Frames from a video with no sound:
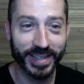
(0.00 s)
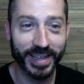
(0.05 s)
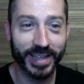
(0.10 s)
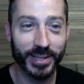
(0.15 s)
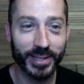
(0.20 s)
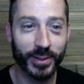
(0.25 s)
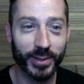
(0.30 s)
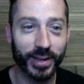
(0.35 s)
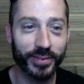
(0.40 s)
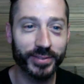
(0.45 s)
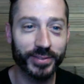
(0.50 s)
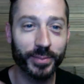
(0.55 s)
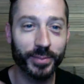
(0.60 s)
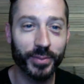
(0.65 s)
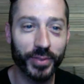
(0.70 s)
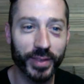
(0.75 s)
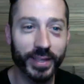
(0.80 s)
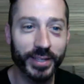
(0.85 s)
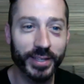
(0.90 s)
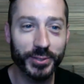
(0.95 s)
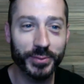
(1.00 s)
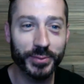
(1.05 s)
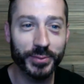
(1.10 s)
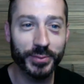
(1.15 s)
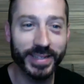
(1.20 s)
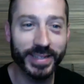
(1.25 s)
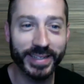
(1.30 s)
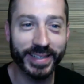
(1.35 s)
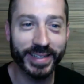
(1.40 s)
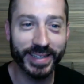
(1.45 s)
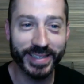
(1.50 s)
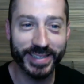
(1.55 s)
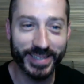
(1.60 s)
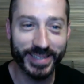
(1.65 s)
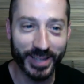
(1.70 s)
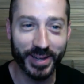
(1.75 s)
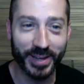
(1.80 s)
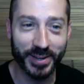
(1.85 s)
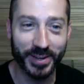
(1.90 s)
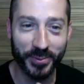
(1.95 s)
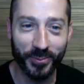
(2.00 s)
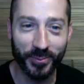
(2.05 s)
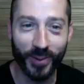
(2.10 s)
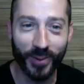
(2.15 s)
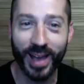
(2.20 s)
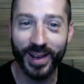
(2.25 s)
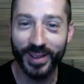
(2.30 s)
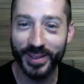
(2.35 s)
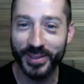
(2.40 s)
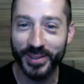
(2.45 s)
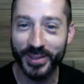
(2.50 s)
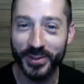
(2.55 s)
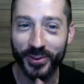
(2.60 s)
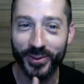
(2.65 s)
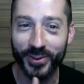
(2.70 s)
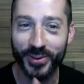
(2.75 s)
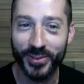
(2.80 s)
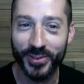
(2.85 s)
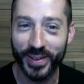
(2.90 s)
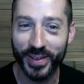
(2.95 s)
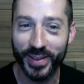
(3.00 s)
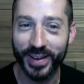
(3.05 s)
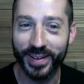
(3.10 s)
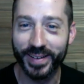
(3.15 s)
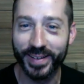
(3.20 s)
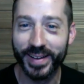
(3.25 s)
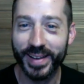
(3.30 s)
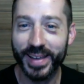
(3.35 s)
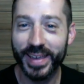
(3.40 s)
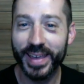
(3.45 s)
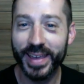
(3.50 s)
and you have some things you need to get done while you're there.